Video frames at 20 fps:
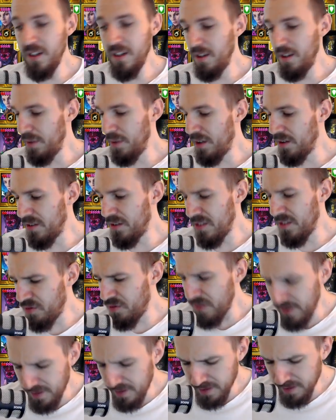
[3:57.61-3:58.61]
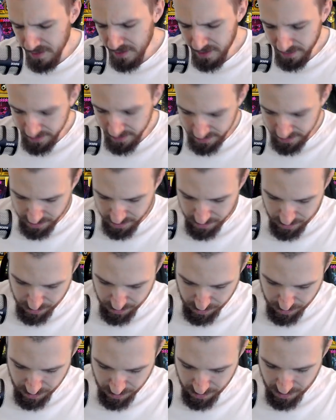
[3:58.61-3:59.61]
because it's really not hard
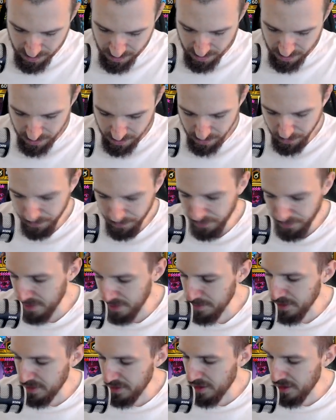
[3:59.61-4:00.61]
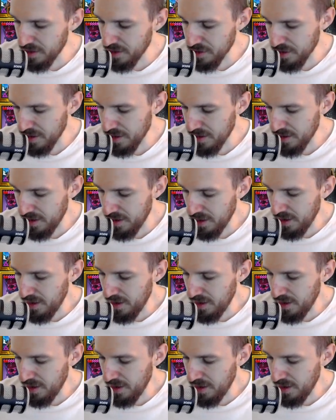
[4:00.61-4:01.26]
to, you know, farm the dungeon,